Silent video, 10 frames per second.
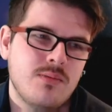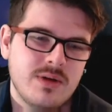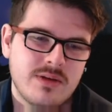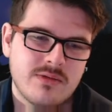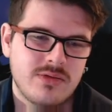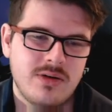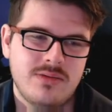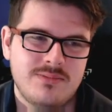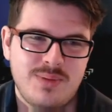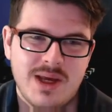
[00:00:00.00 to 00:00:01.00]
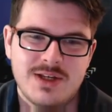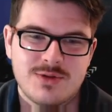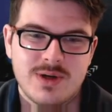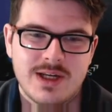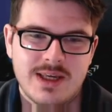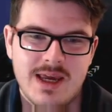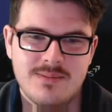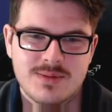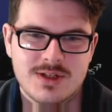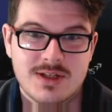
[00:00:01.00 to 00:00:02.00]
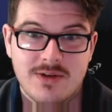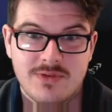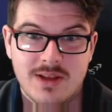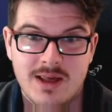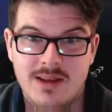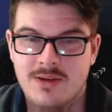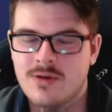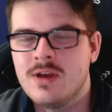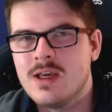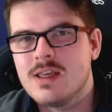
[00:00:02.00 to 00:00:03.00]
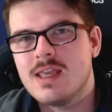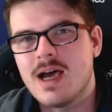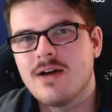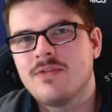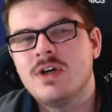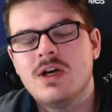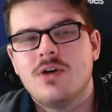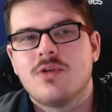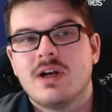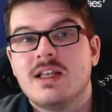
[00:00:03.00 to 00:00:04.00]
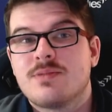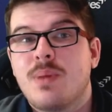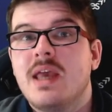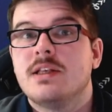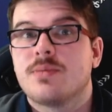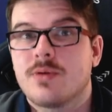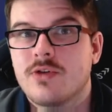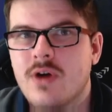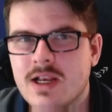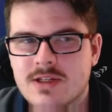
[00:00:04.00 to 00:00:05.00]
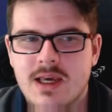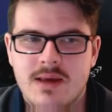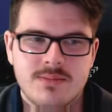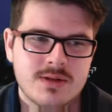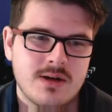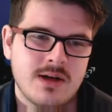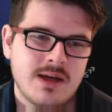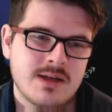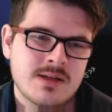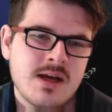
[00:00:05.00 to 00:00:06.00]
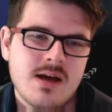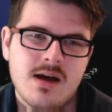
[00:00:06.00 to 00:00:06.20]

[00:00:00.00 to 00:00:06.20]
with pay to win games and stuff like that you have, or at least pay to progress games, I guess,